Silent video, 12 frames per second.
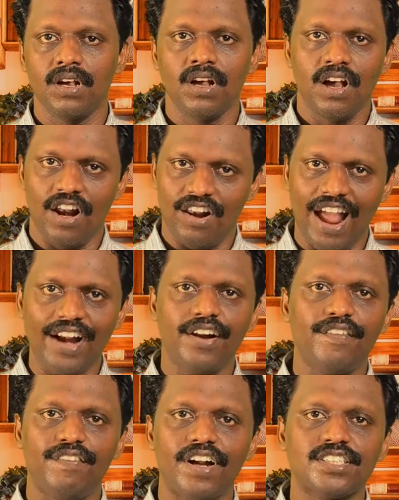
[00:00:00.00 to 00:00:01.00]
Light
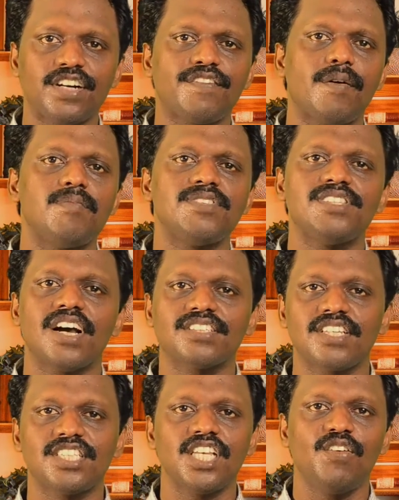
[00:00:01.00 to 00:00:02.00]
reflected from
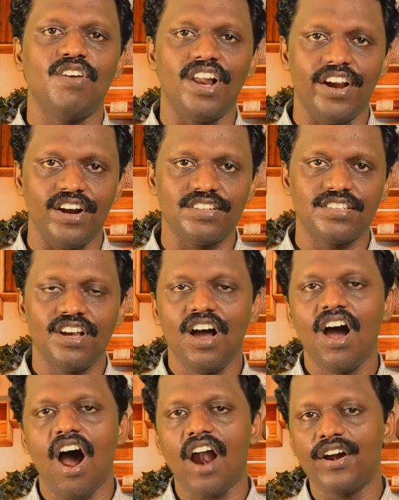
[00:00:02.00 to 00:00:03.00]
successive layers
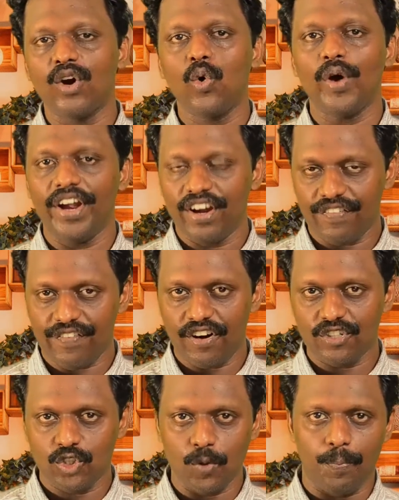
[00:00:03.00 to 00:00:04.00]
undergo interference
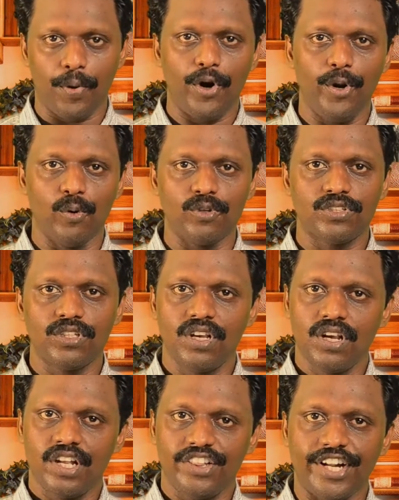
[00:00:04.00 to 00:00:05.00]
to produce
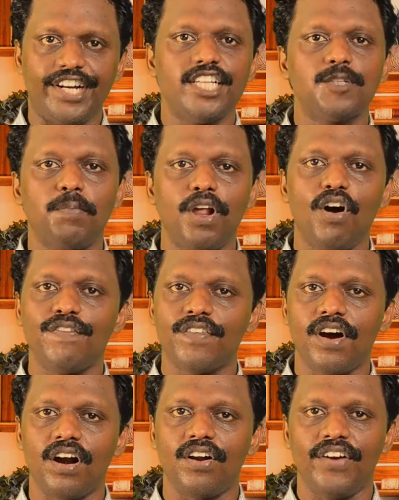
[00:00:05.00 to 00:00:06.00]
the display of
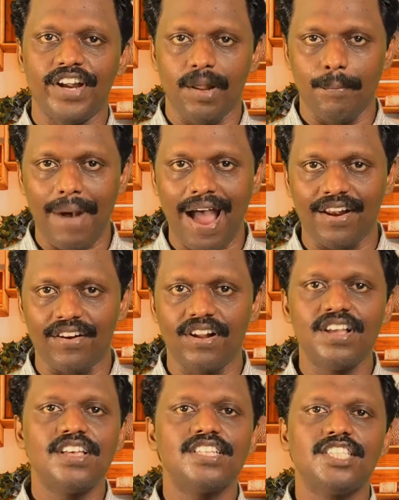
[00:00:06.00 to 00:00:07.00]
color in a manner
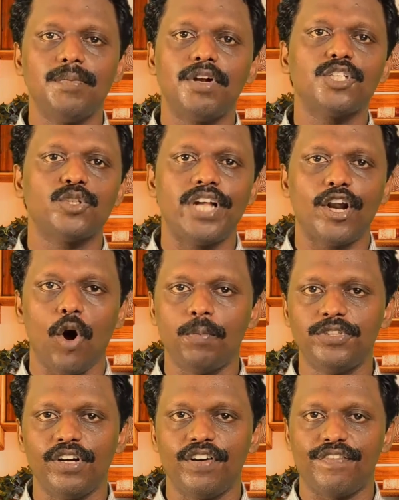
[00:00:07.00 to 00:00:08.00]
similar to that
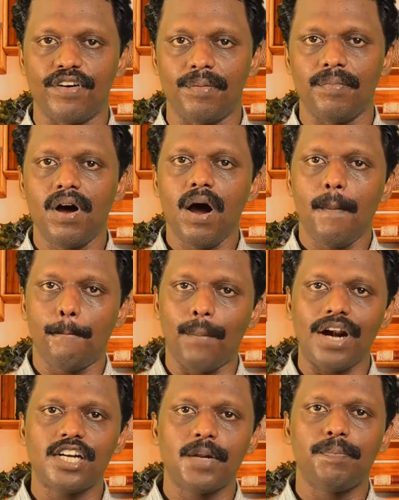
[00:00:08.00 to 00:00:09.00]
observed from
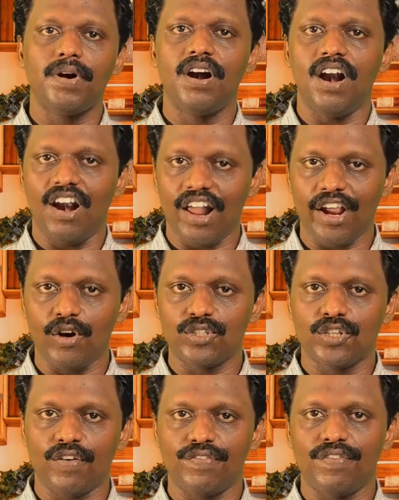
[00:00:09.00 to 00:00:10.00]
multiple layers of